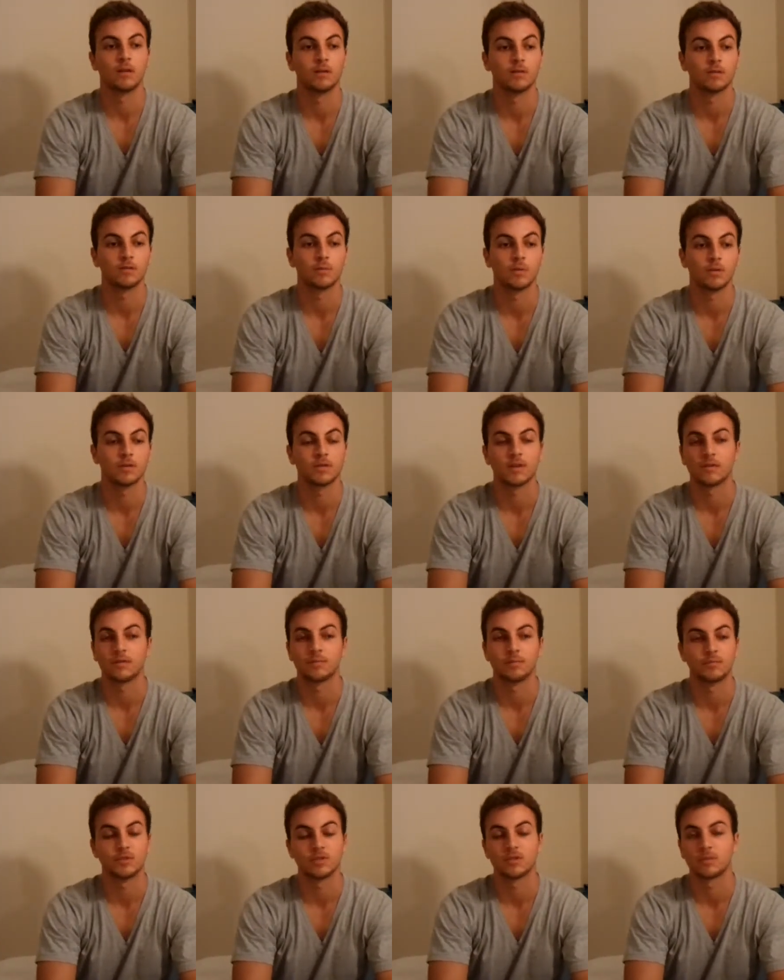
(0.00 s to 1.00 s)
Other sports,
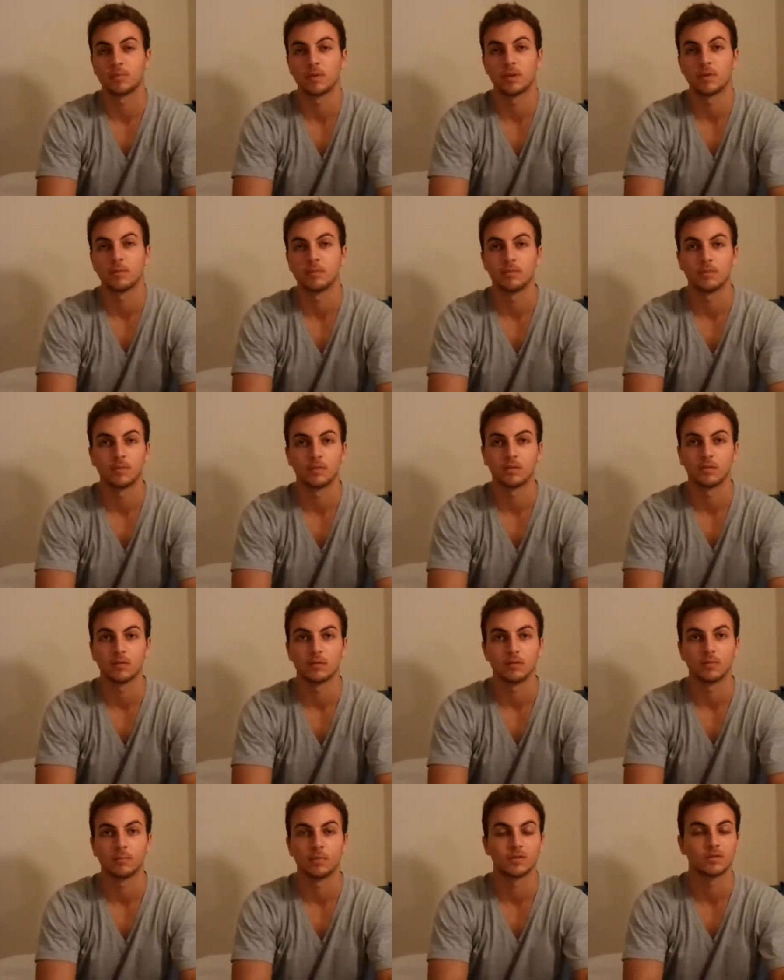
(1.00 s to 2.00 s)
I've just played
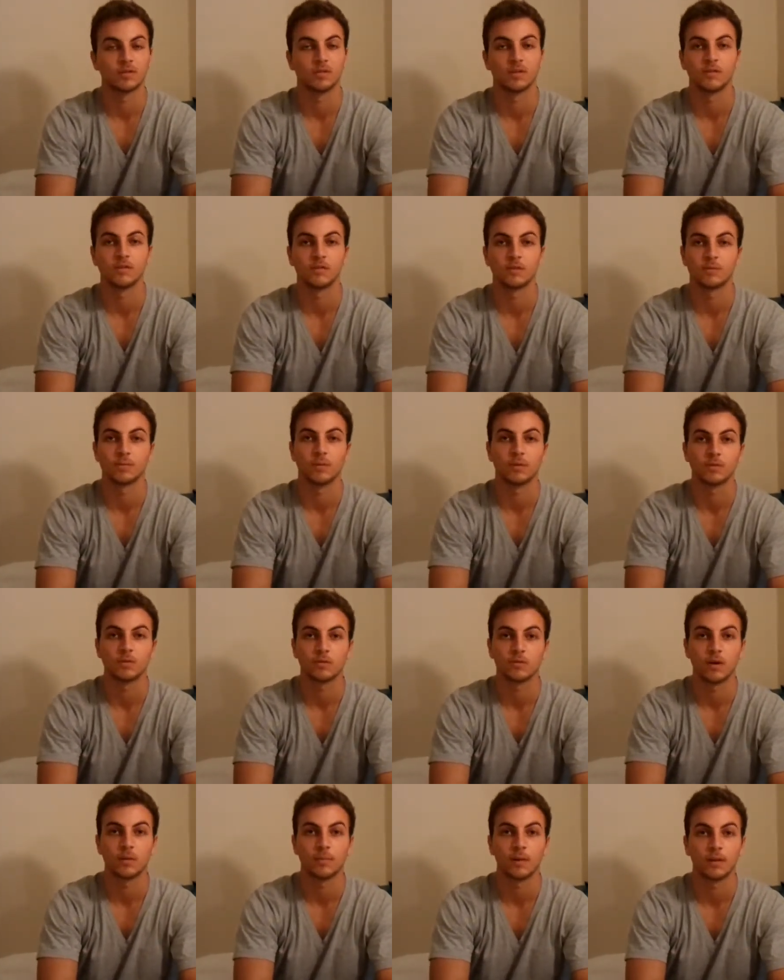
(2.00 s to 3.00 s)
a bunch of different
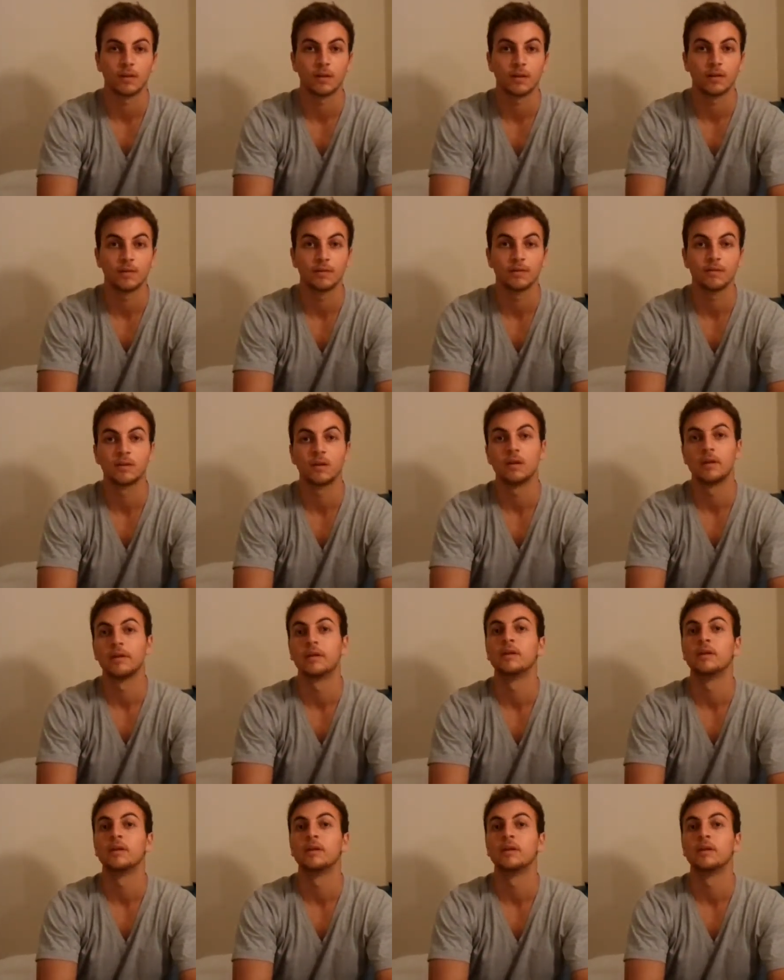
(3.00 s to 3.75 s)
sports throughout my life.